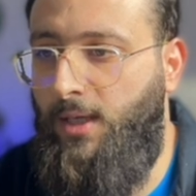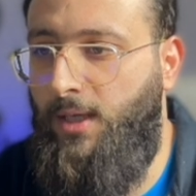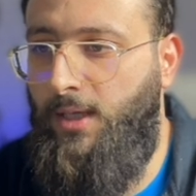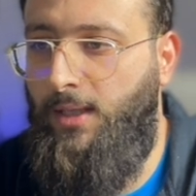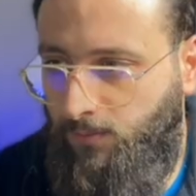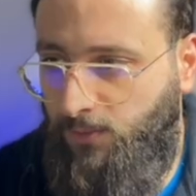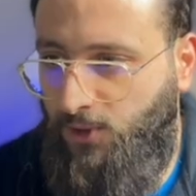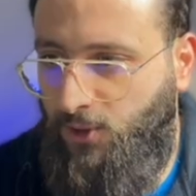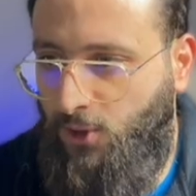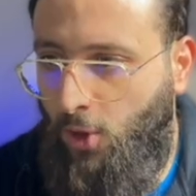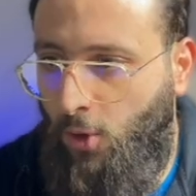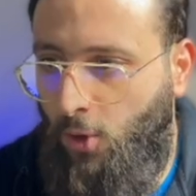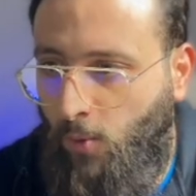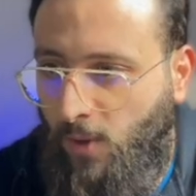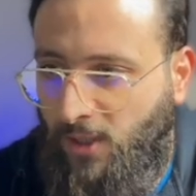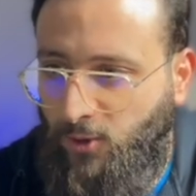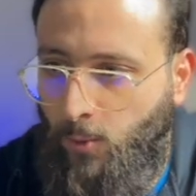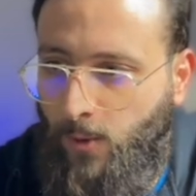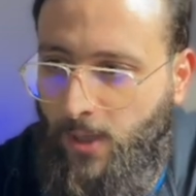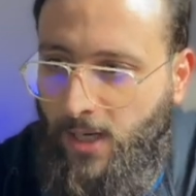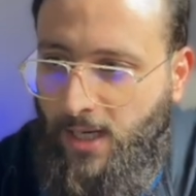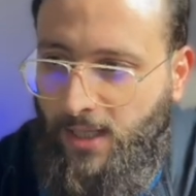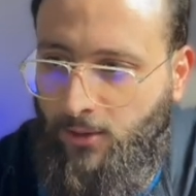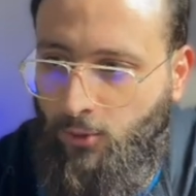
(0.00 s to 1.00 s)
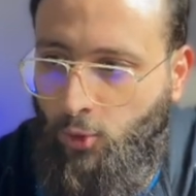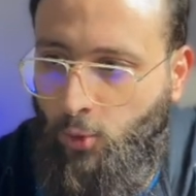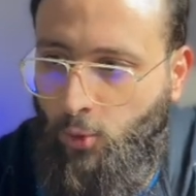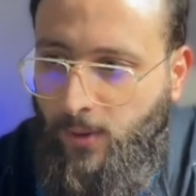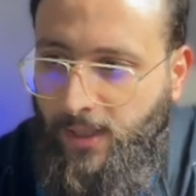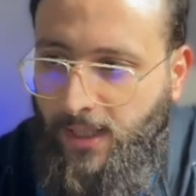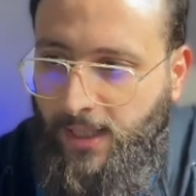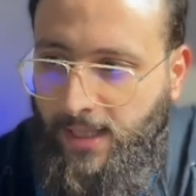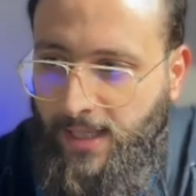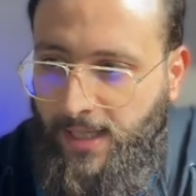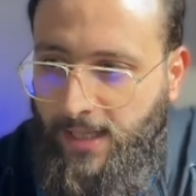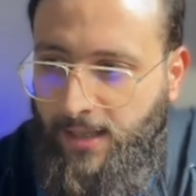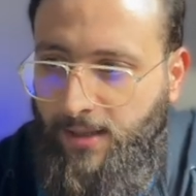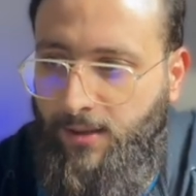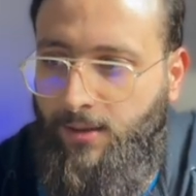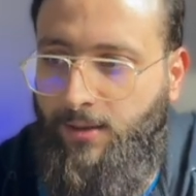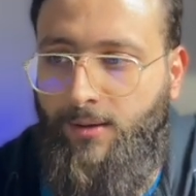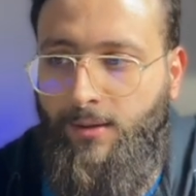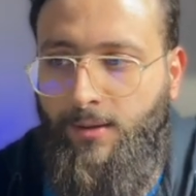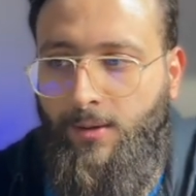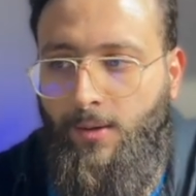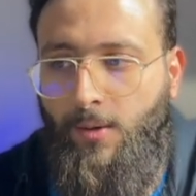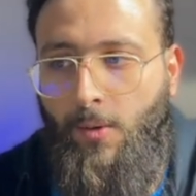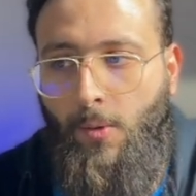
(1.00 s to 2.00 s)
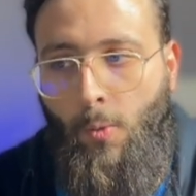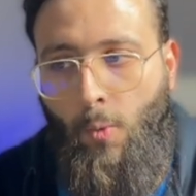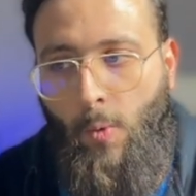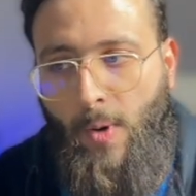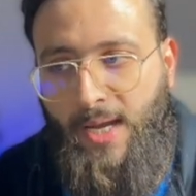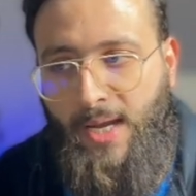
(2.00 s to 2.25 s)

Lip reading: So what we are doing here, when